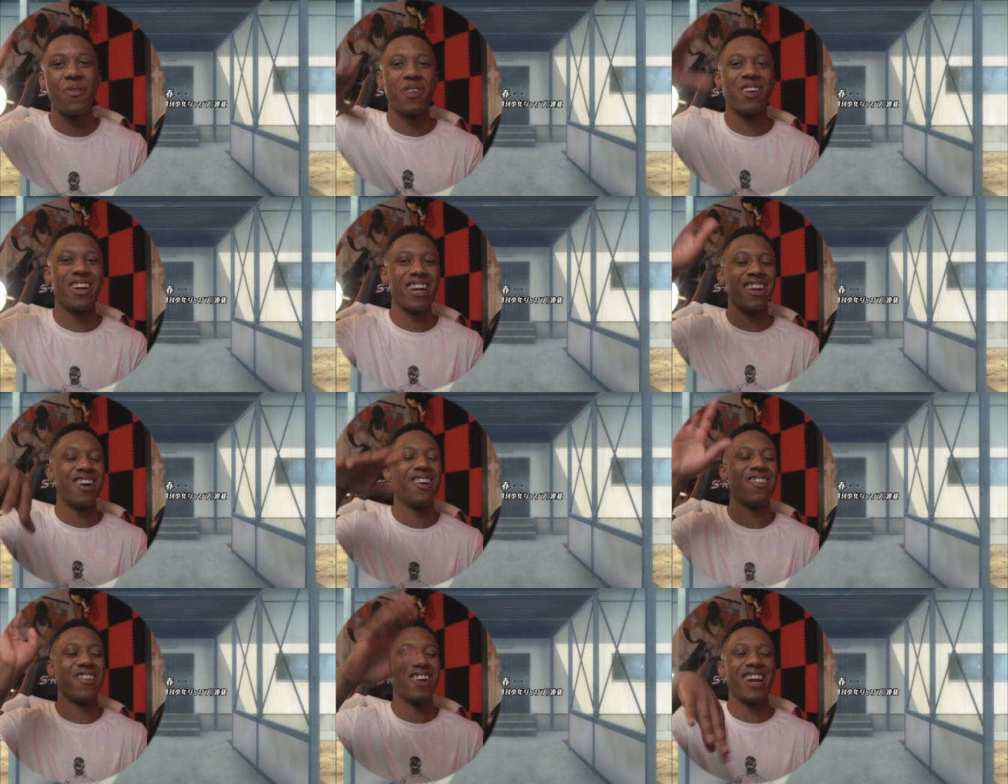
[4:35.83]

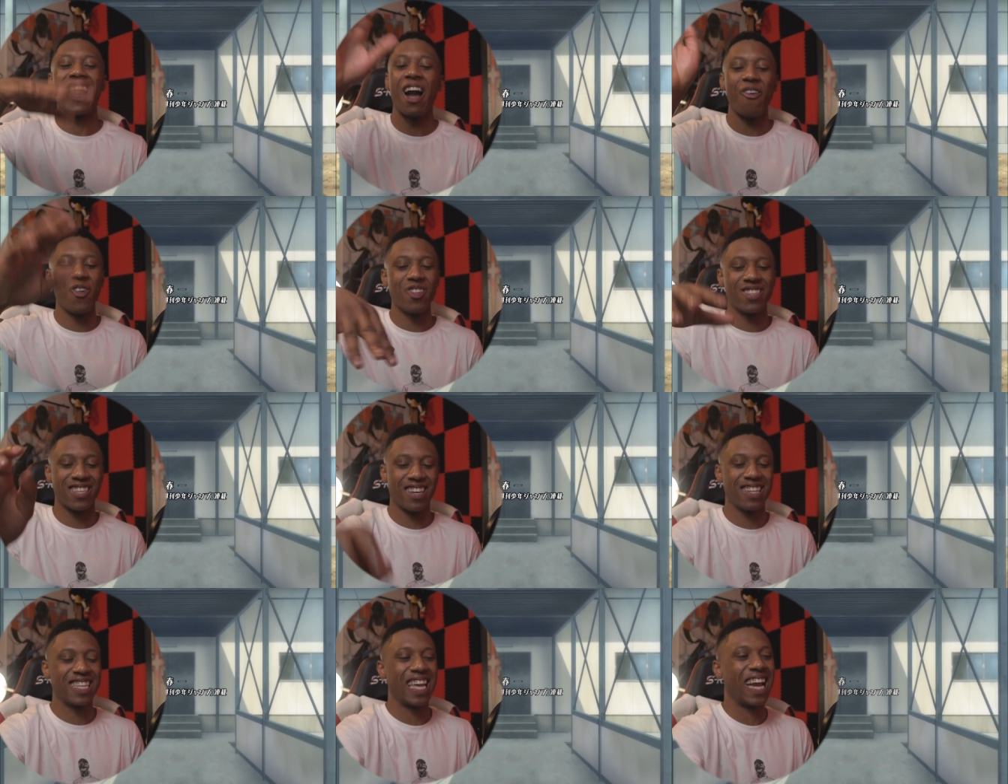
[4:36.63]
worry. I won't
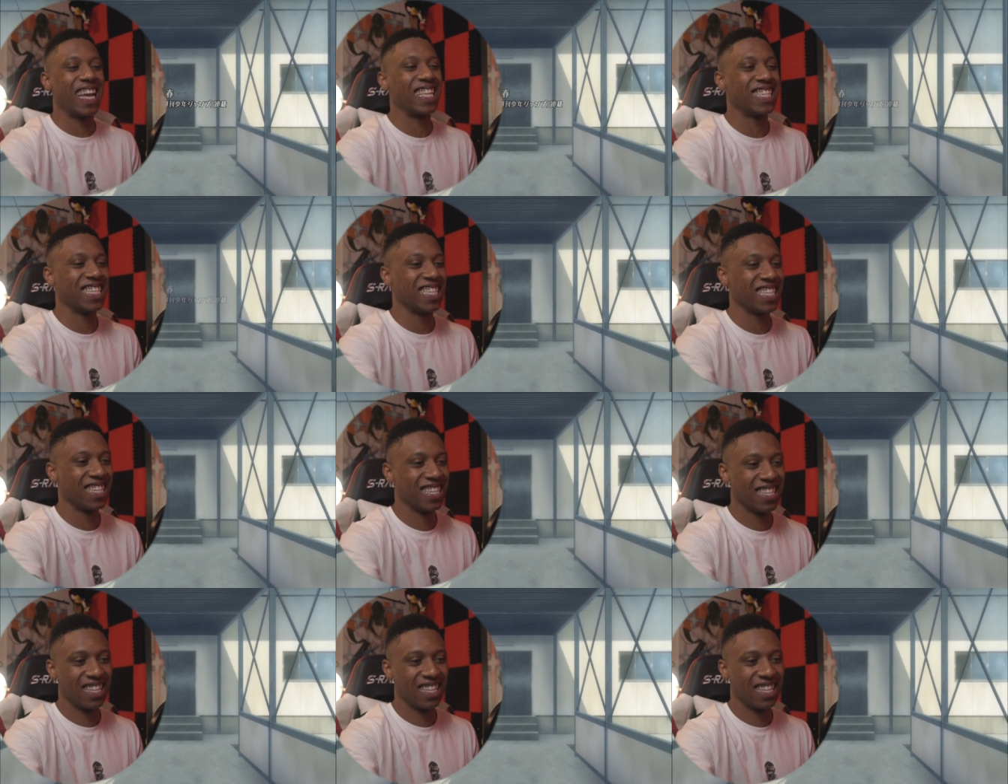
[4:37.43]
tell Daichi.